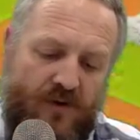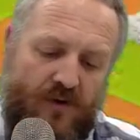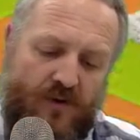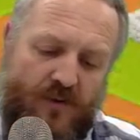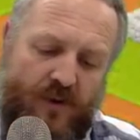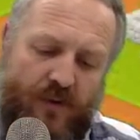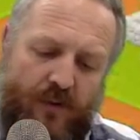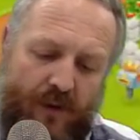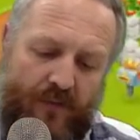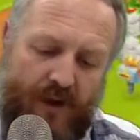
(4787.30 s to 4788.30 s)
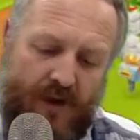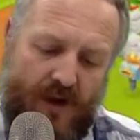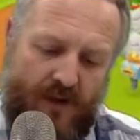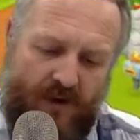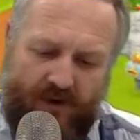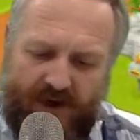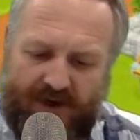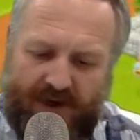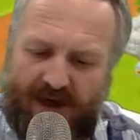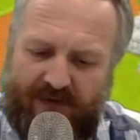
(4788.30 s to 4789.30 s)
newspaper, Marie,
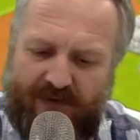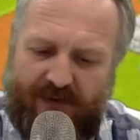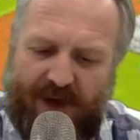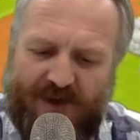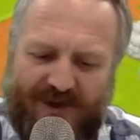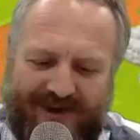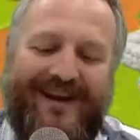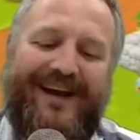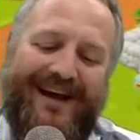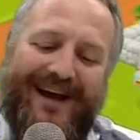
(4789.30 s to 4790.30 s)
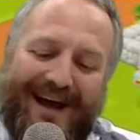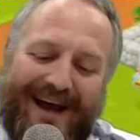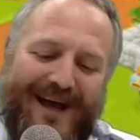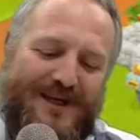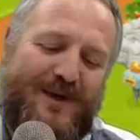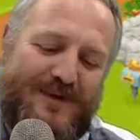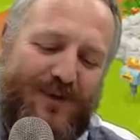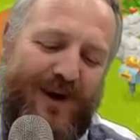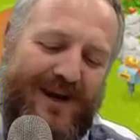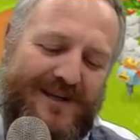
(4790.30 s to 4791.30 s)
thank you very much. She was
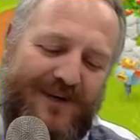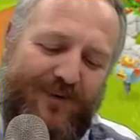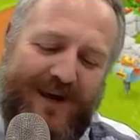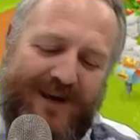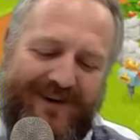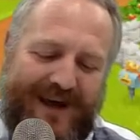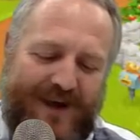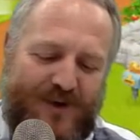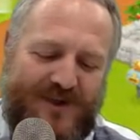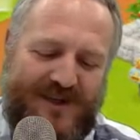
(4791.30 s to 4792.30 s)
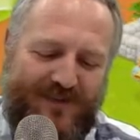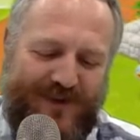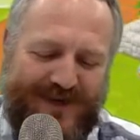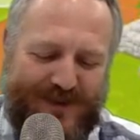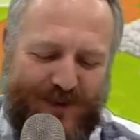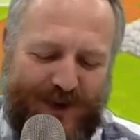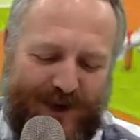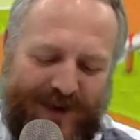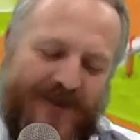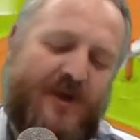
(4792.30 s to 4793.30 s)
the one that did Redder, and now she did me as
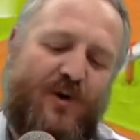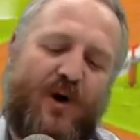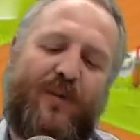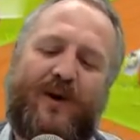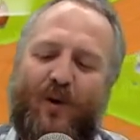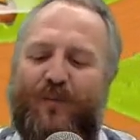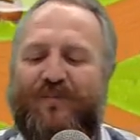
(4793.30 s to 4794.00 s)
well. That's so comical.